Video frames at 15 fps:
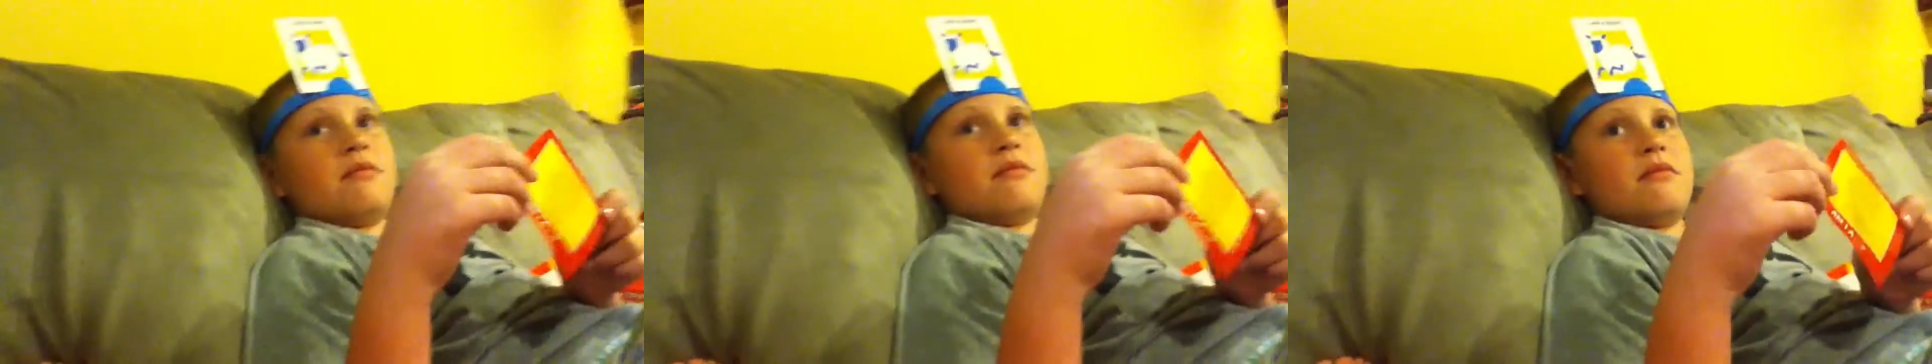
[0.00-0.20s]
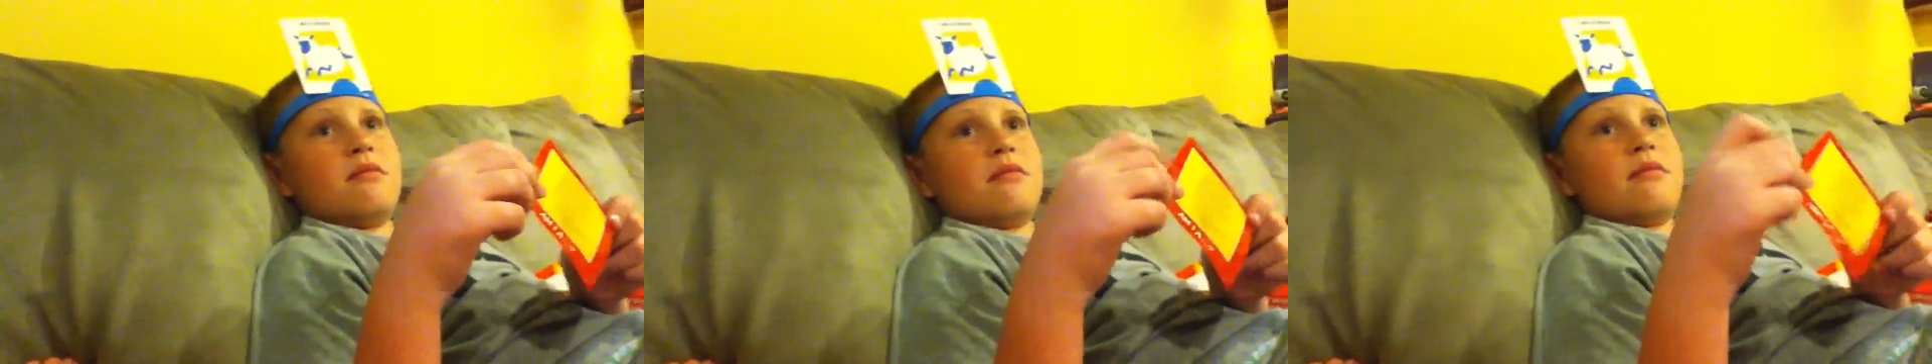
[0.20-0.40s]

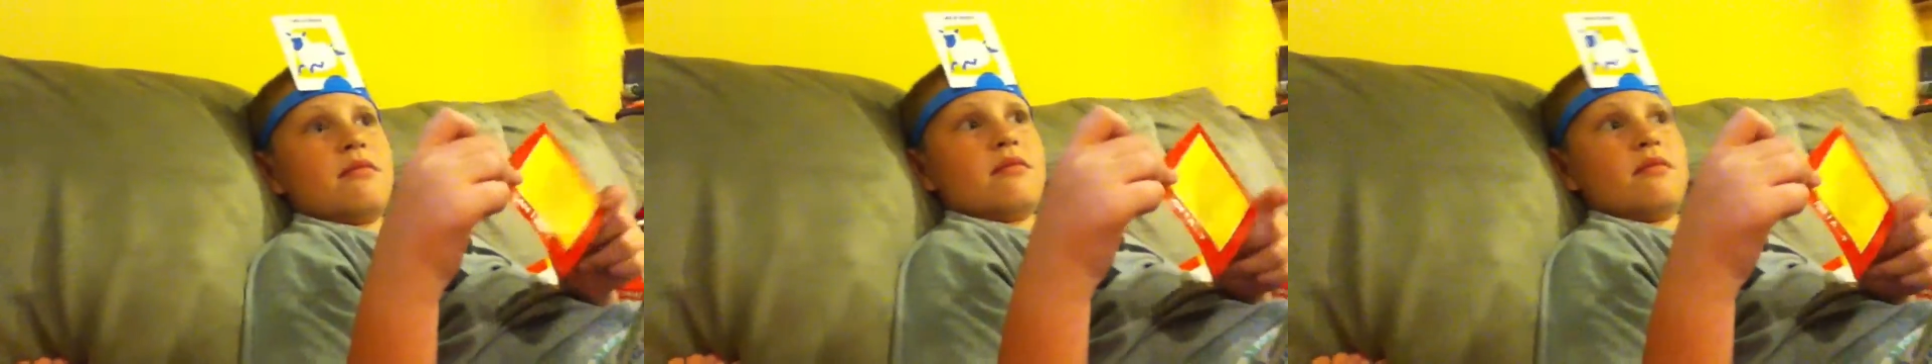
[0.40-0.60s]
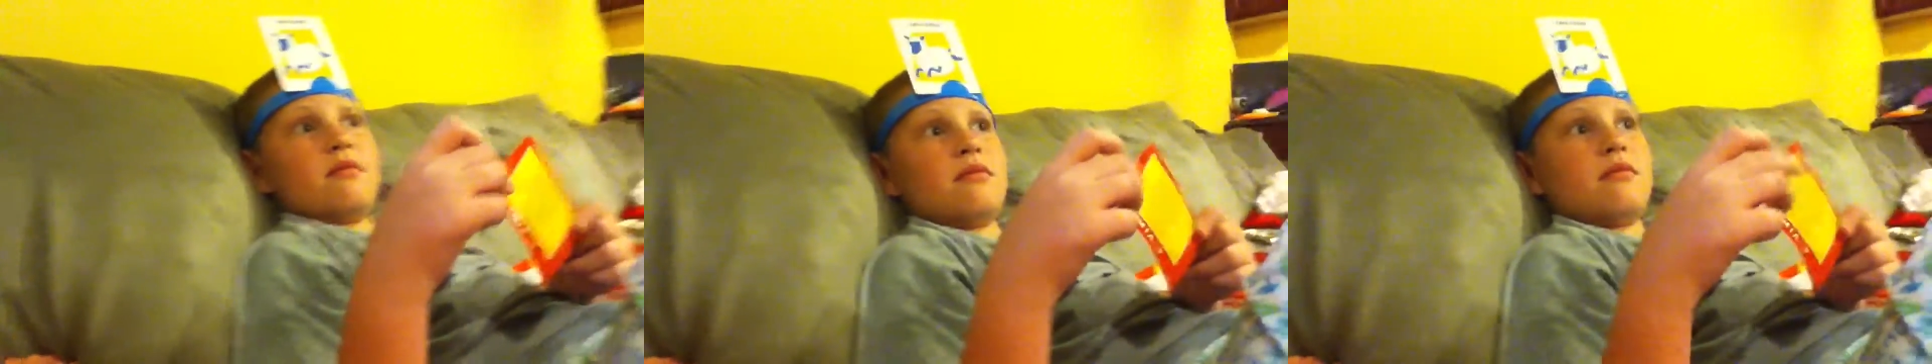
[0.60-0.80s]
you
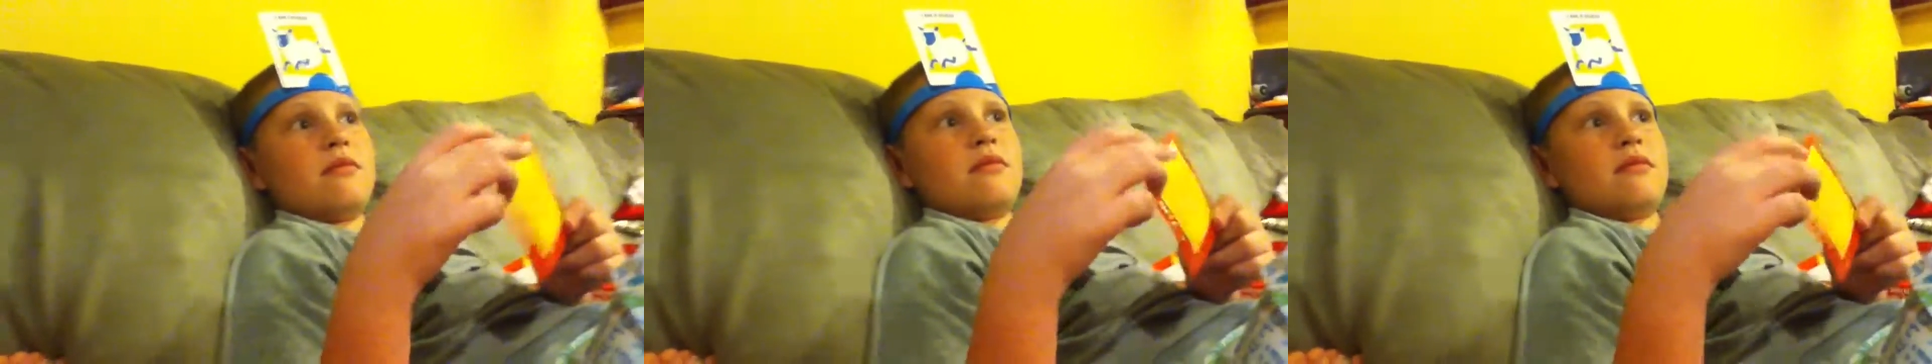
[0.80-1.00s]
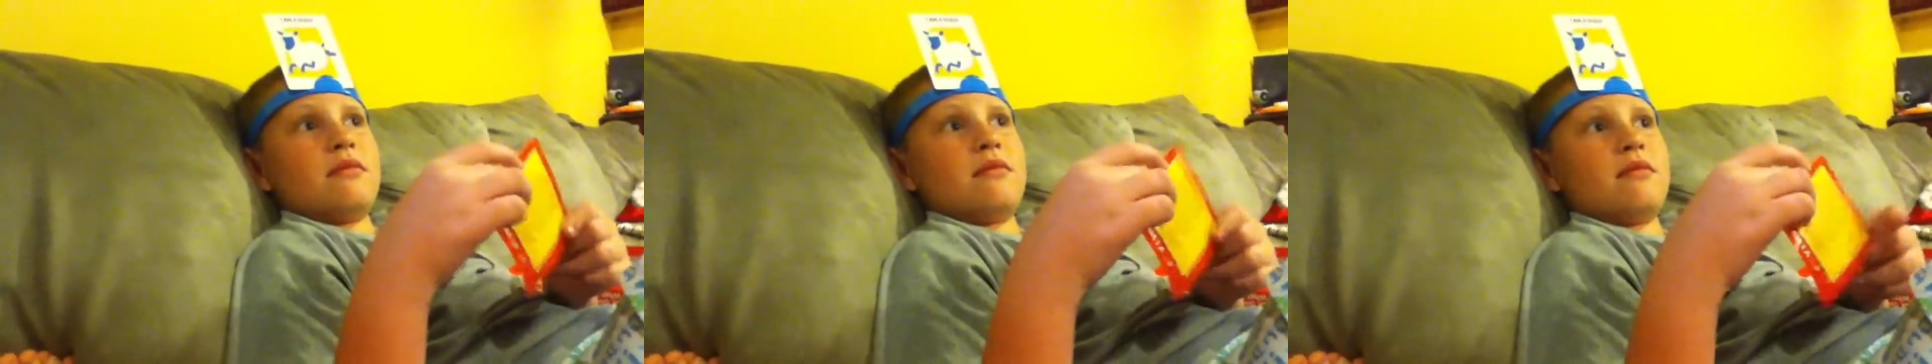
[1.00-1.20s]
usually
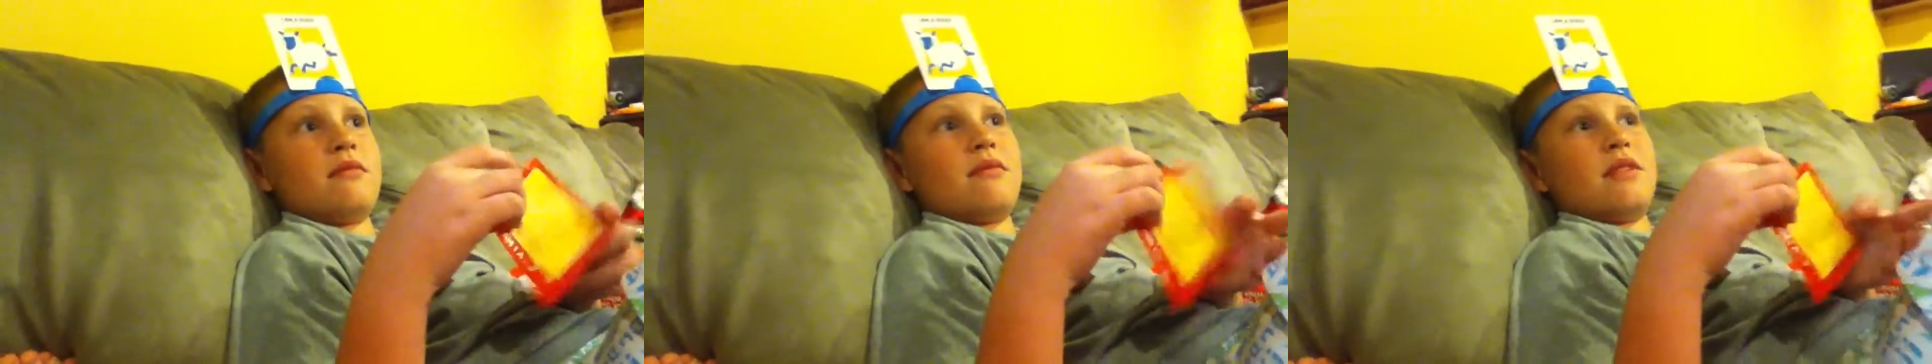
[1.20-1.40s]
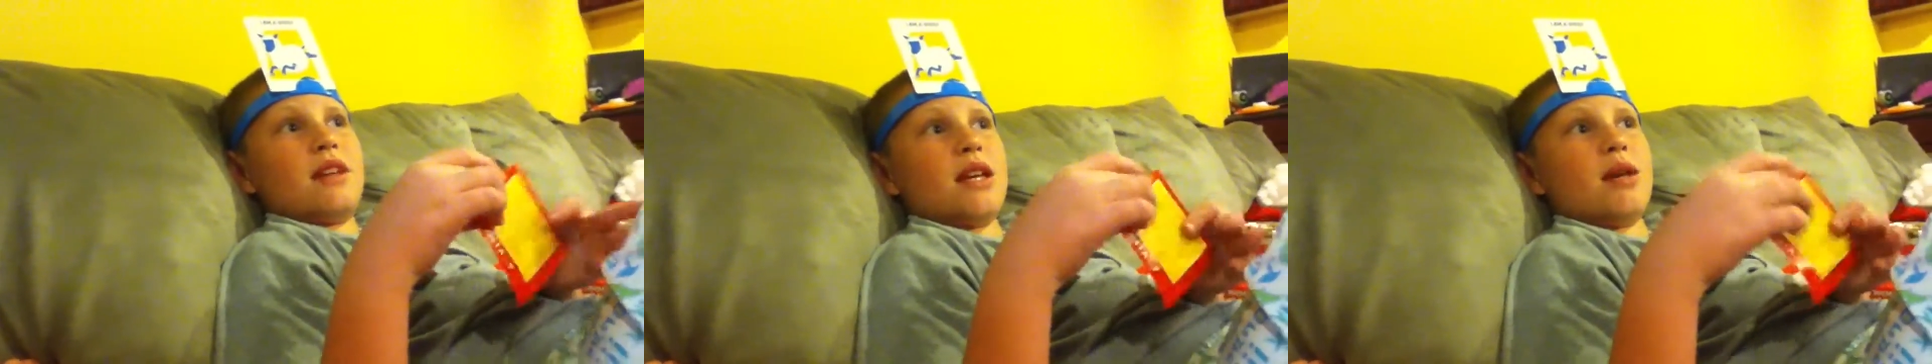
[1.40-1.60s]
are.
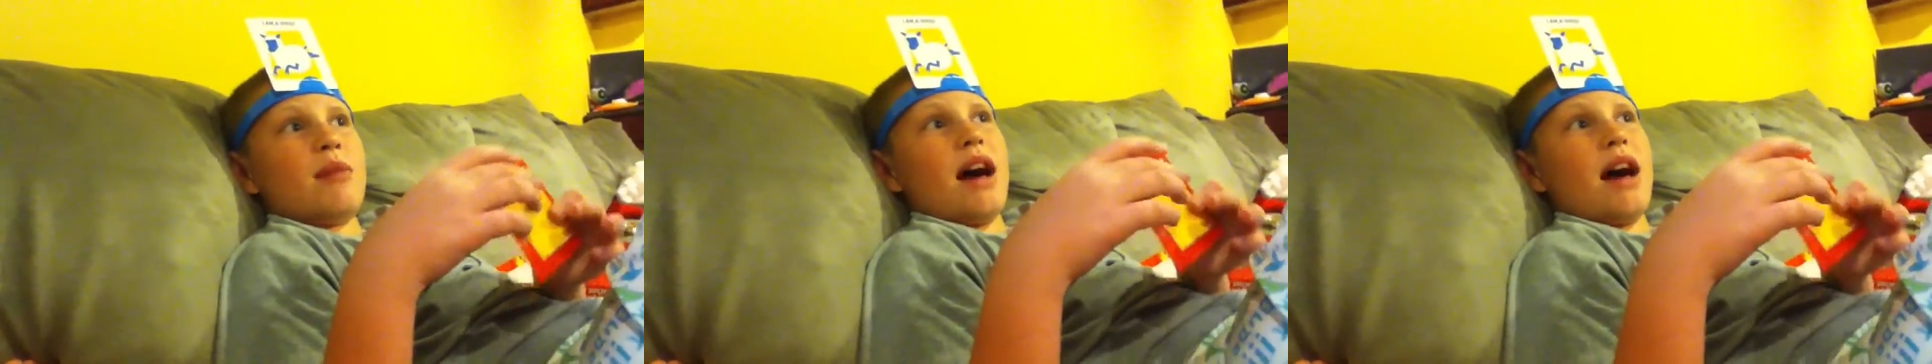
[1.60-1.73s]
Am